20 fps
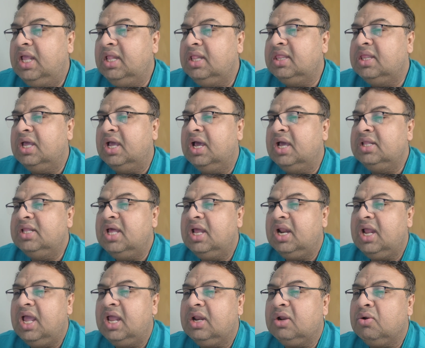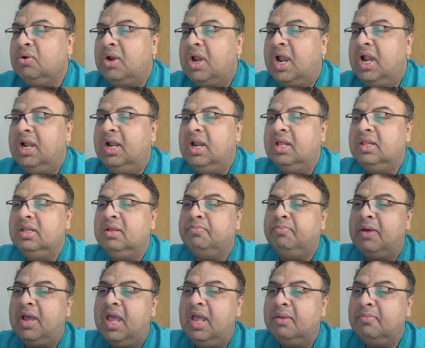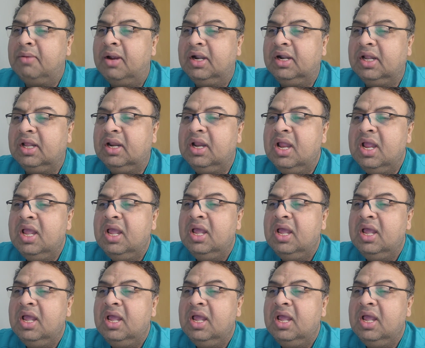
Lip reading: the other arachnoid and the pia mater